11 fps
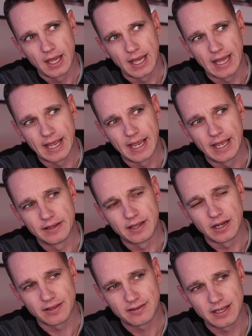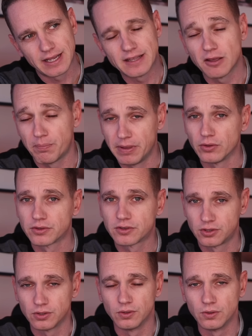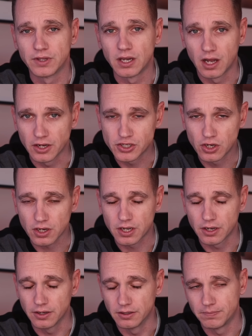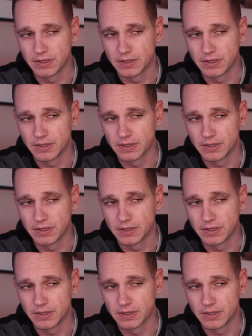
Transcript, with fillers: And then I said, is it built to the large yacht code?